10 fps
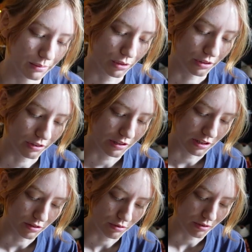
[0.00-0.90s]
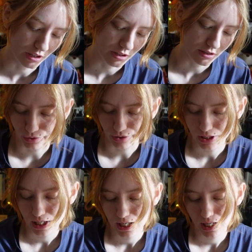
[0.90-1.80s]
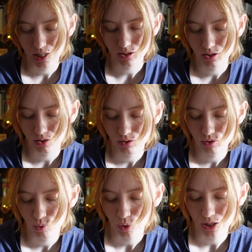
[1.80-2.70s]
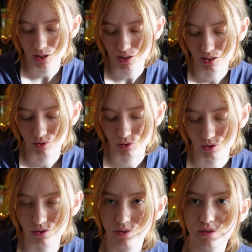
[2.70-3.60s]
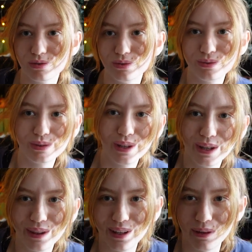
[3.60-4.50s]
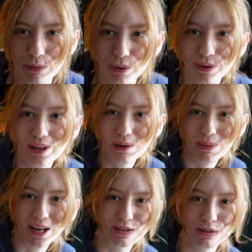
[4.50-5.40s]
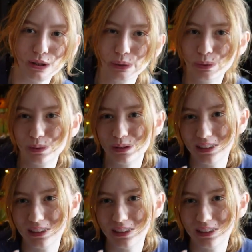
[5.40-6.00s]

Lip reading: I'm going to continue doing this for the next 20 hours and then I'm going to get back to you.